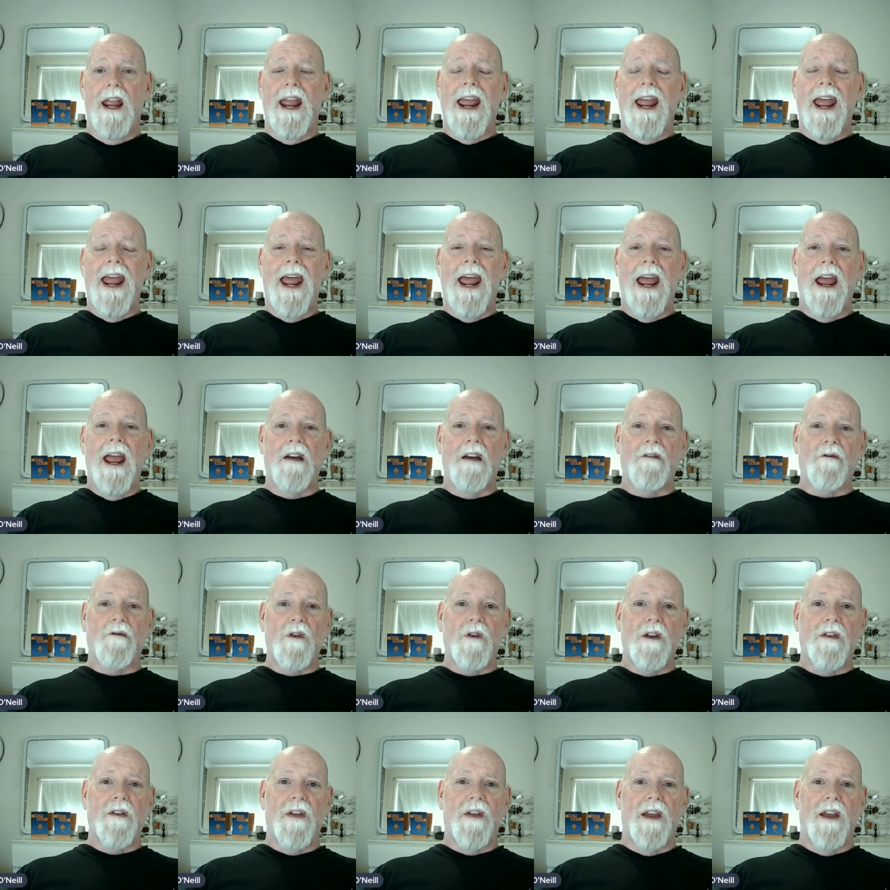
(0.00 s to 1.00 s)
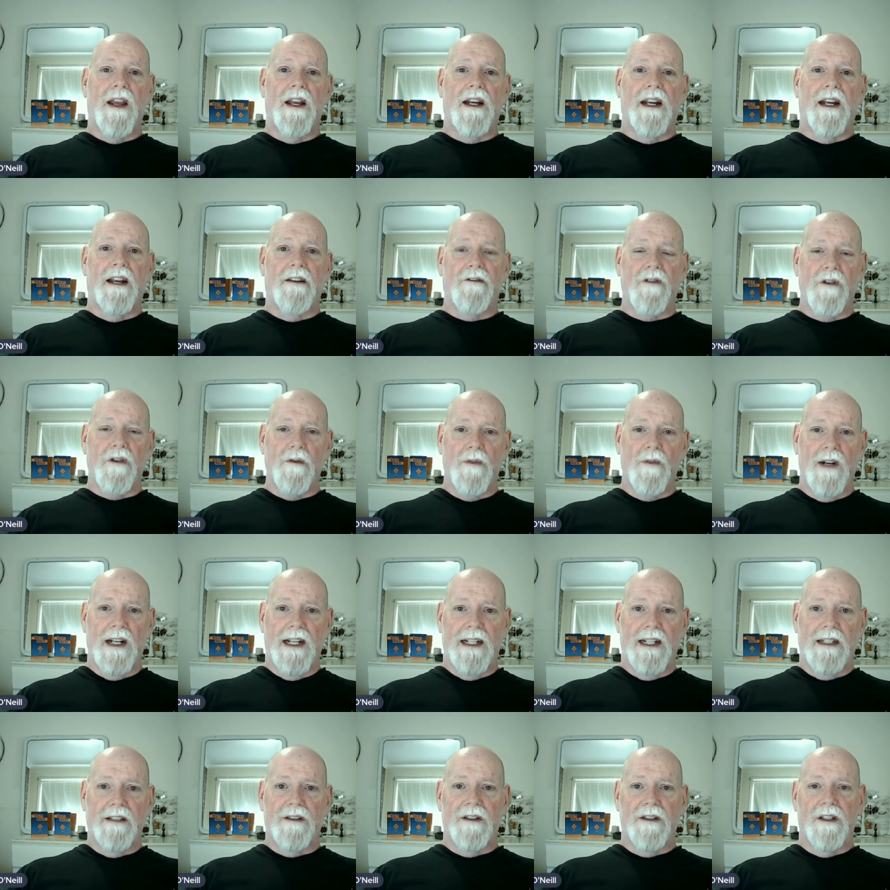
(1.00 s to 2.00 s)
Everything in every
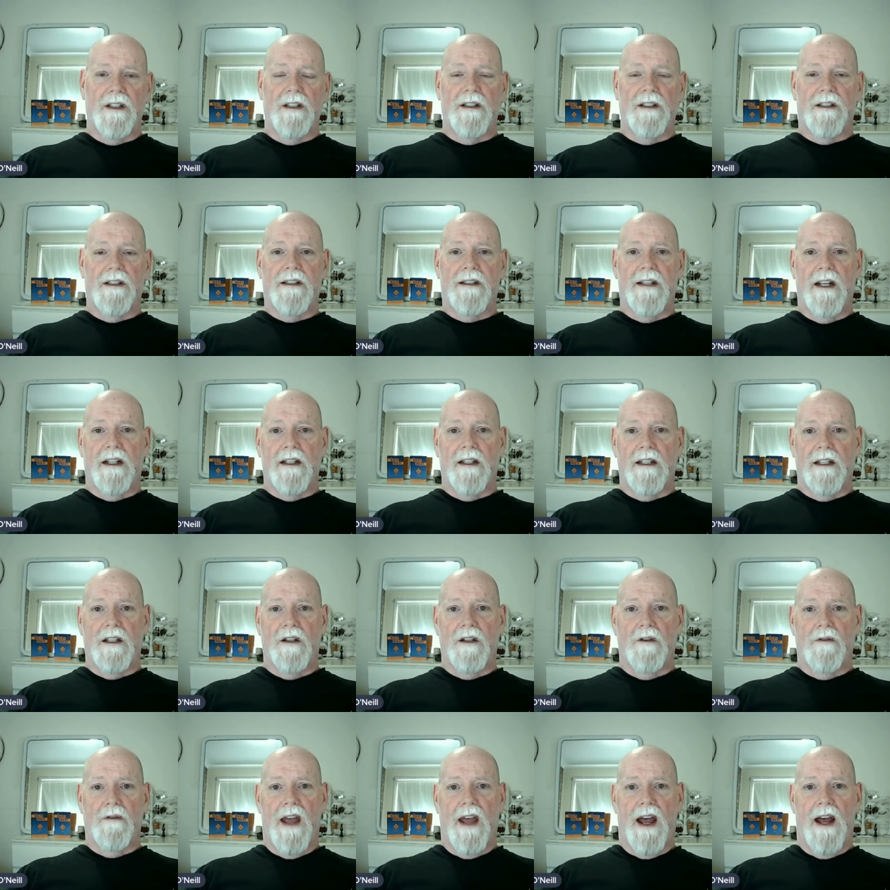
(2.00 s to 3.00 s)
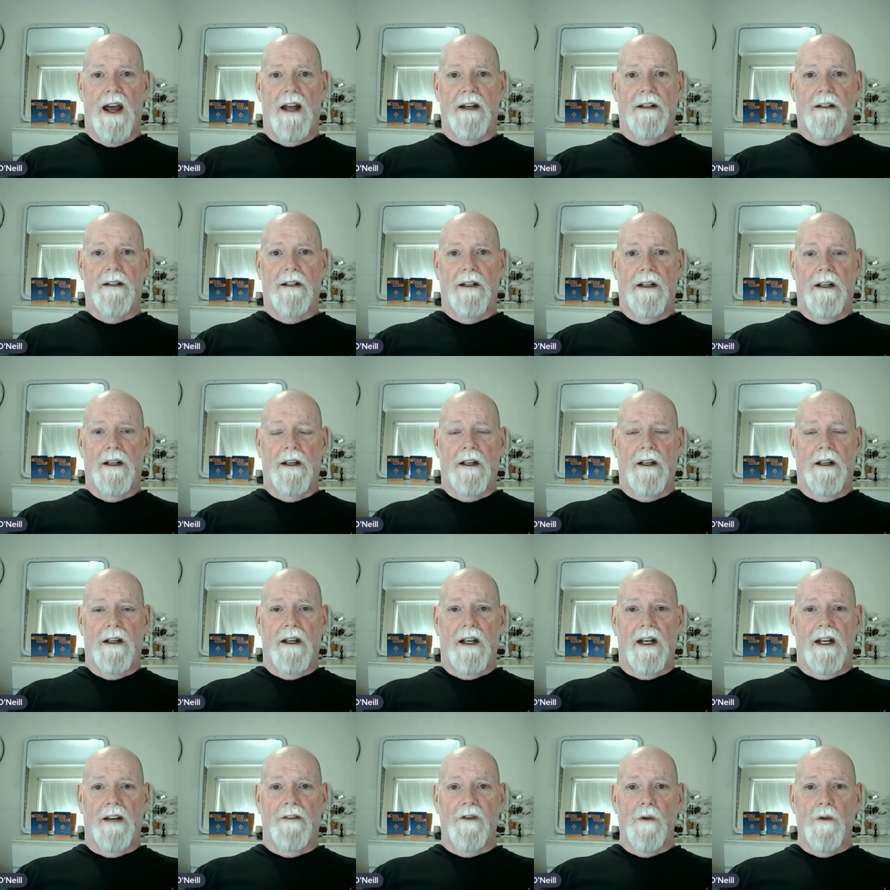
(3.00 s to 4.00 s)
religion is telling you that.
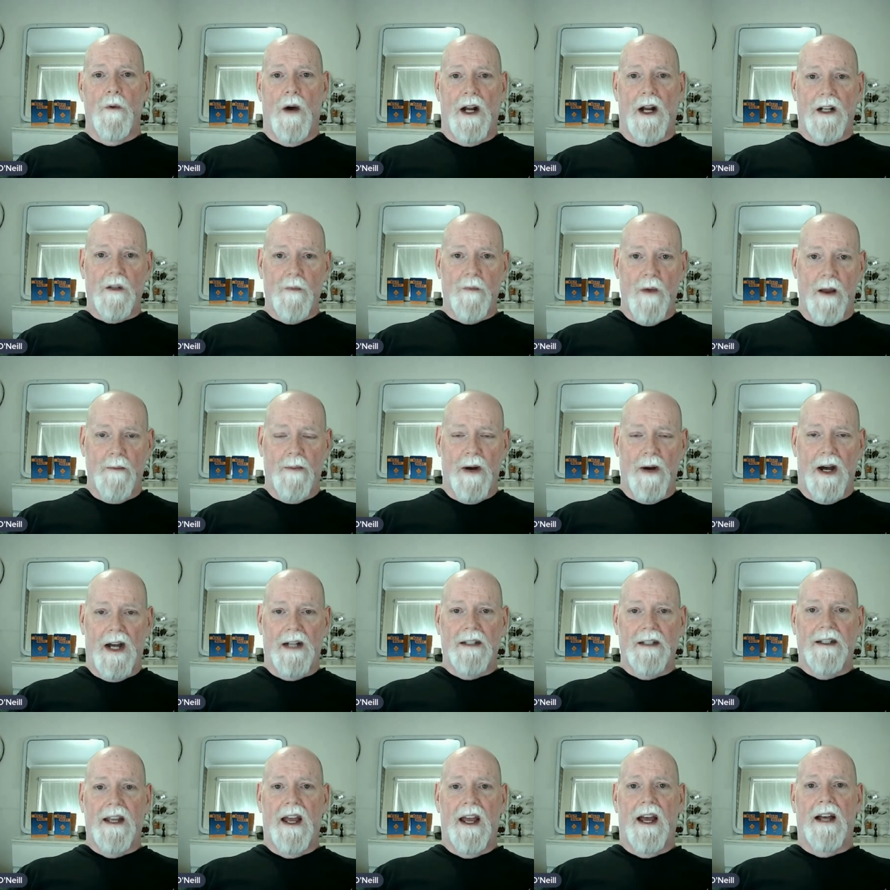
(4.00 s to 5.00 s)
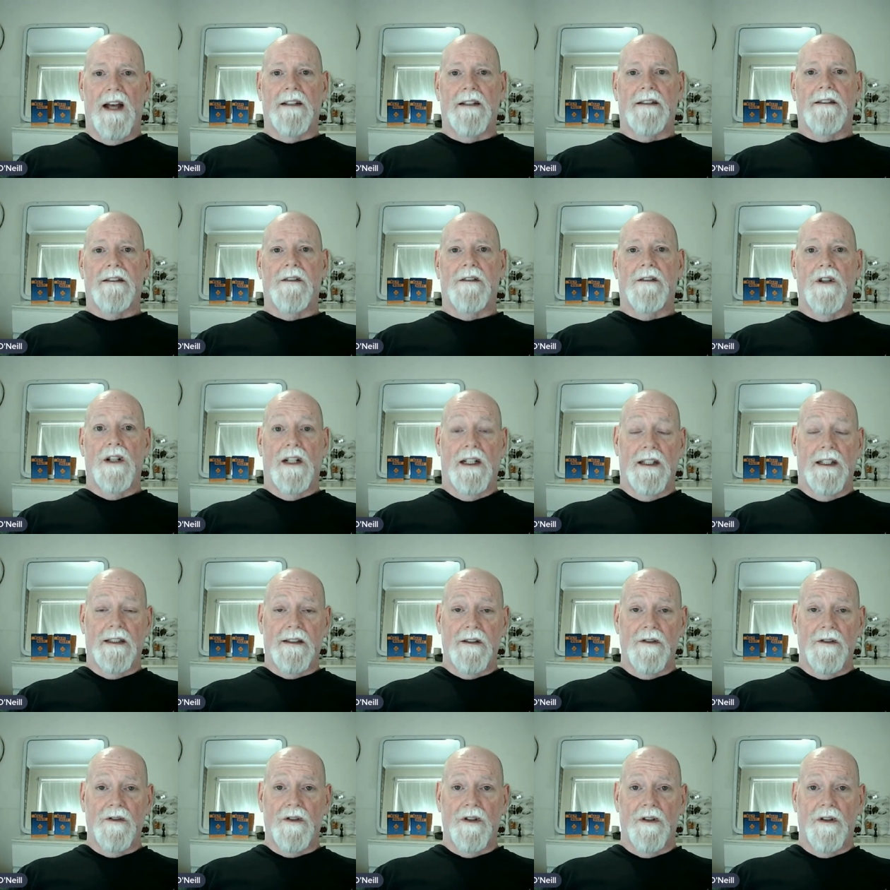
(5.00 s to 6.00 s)
If you watch my podcast or you
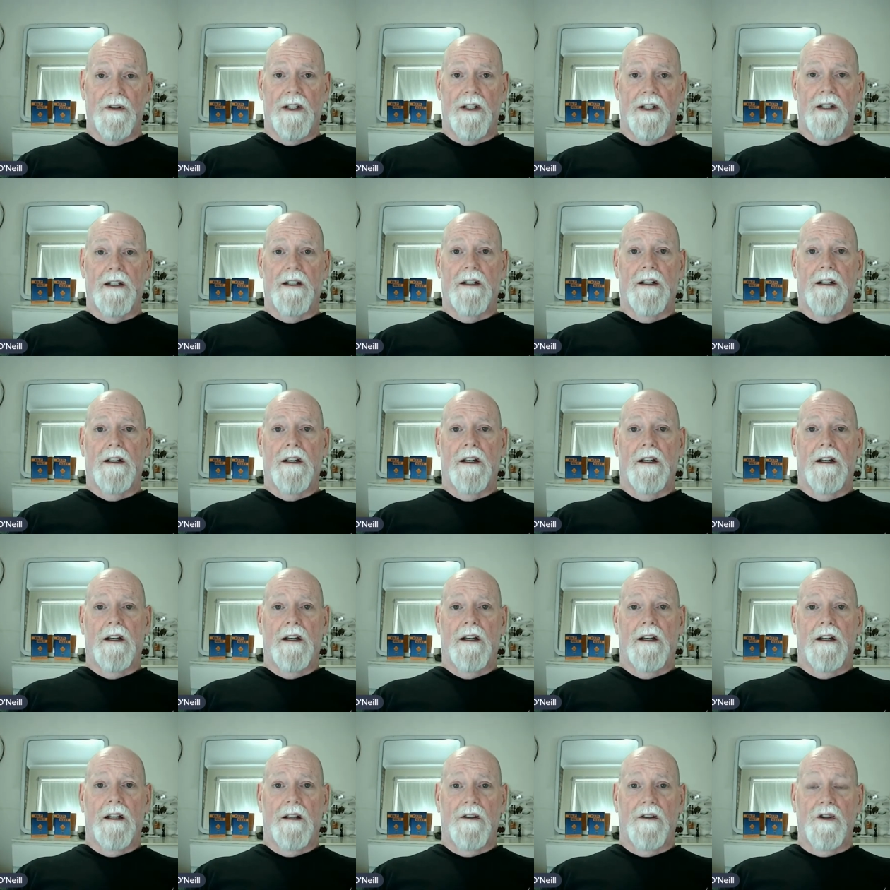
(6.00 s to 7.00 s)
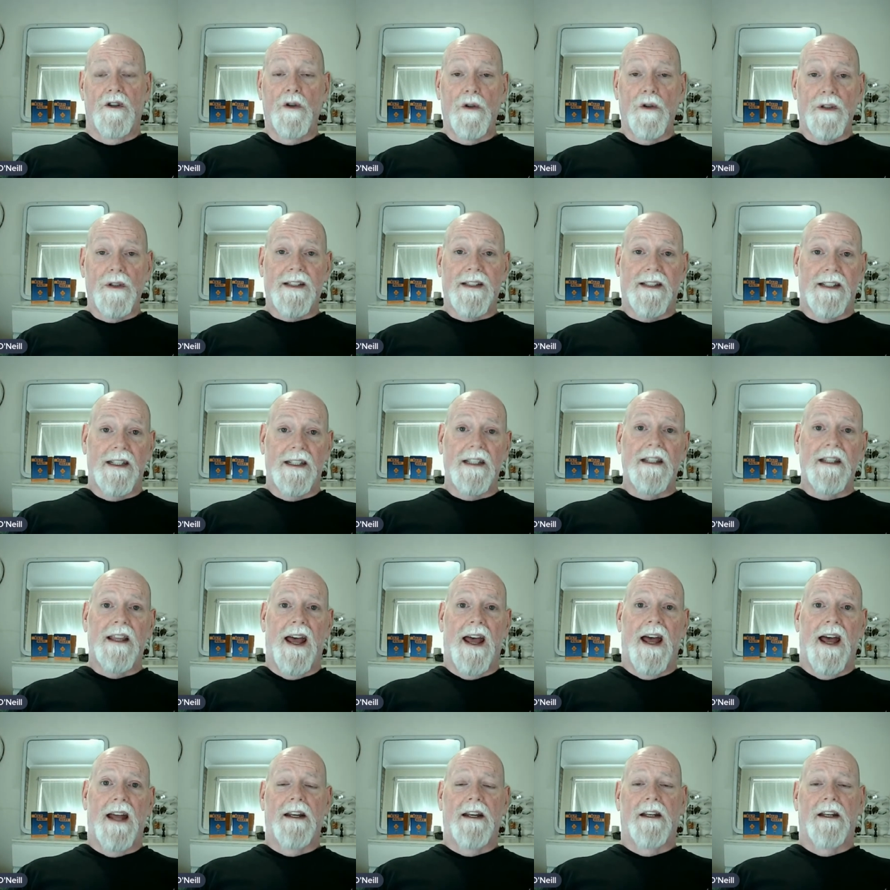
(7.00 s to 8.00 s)
listen to it, you'll see
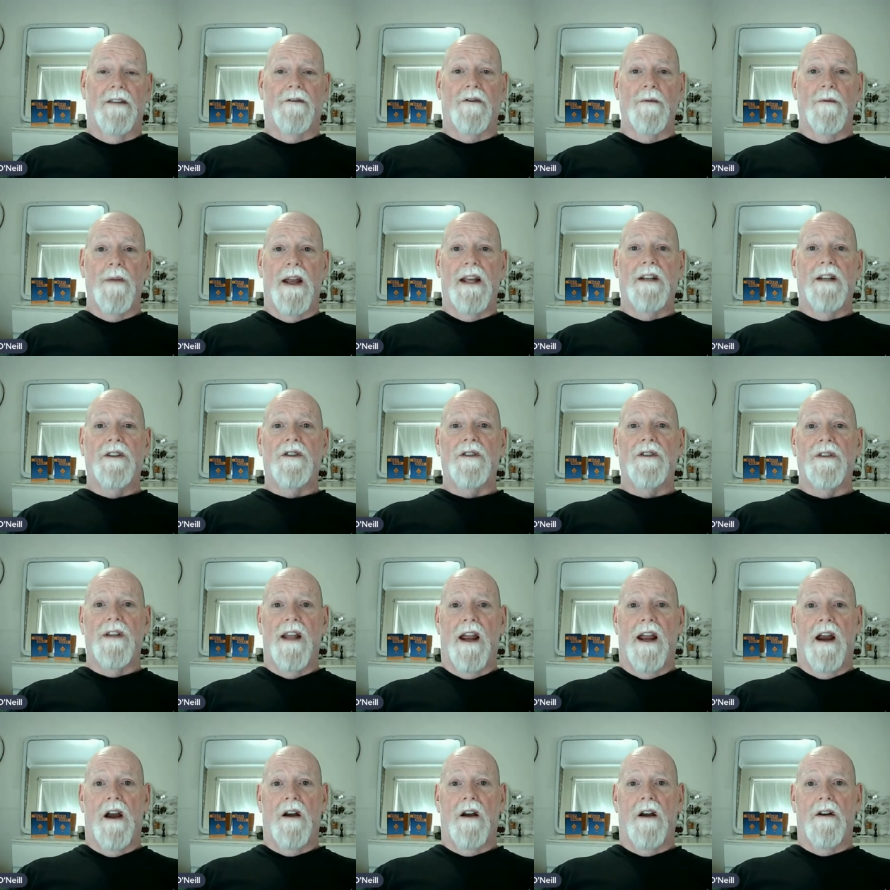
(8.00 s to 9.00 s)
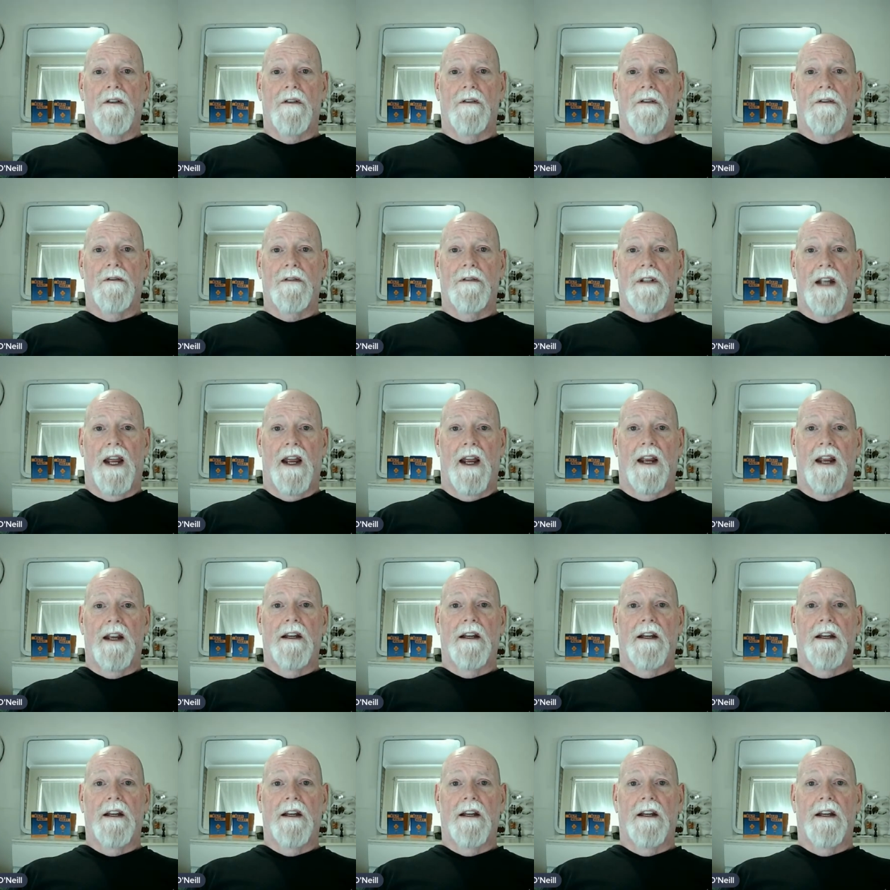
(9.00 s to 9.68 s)
that information there, okay?